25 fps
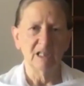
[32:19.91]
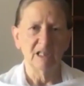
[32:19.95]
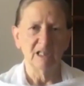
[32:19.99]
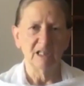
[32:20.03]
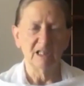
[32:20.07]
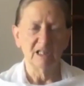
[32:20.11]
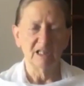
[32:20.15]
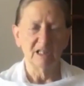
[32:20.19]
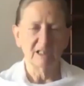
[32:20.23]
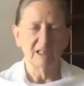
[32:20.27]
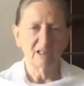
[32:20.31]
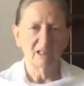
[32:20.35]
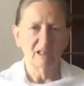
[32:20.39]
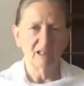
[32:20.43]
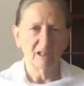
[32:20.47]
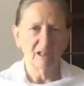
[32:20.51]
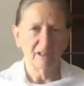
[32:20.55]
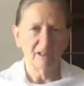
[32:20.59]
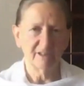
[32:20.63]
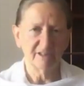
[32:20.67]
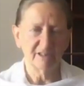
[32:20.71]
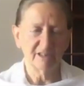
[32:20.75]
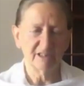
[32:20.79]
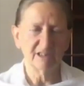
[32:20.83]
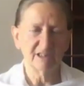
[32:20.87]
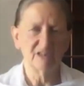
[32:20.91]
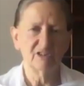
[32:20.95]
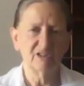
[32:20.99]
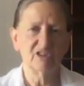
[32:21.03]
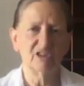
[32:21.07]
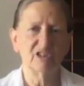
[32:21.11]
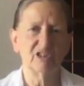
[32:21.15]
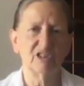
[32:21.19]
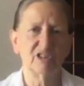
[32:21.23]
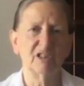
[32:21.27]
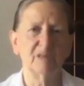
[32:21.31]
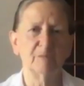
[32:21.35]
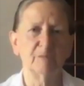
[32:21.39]
encourage
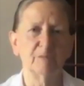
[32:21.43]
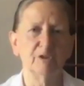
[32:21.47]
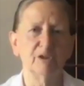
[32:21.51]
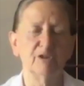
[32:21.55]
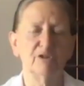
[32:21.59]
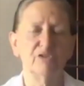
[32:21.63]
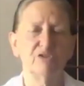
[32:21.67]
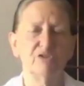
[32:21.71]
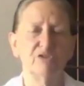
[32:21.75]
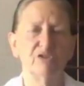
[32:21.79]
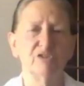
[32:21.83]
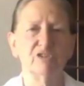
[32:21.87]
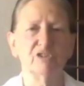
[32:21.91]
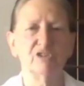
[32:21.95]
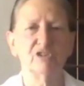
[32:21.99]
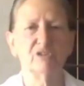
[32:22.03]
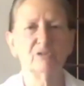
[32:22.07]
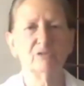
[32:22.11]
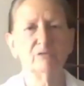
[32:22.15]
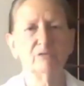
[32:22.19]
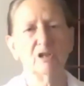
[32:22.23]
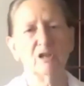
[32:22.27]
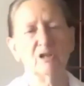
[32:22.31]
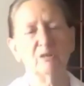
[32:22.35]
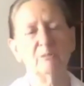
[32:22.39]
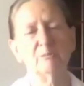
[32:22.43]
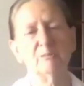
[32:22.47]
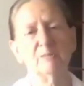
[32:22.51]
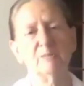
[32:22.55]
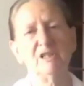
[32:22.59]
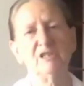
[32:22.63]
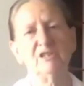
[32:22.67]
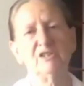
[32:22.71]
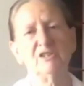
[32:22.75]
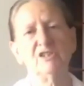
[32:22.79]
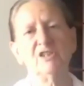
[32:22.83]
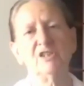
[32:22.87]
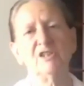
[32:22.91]
a person to come
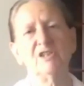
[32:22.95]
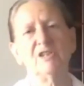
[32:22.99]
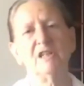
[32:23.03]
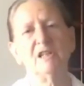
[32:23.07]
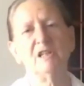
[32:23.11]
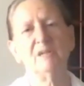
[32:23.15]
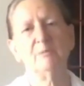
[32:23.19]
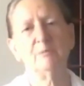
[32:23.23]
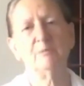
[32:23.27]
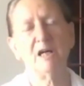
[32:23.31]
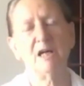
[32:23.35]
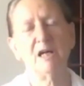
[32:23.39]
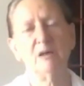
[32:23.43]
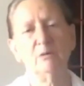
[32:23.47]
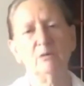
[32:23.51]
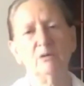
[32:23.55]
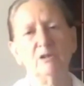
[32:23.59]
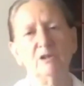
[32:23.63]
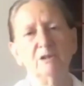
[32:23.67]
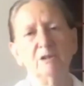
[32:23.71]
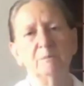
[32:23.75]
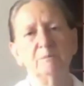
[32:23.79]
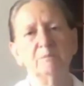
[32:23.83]
into their power,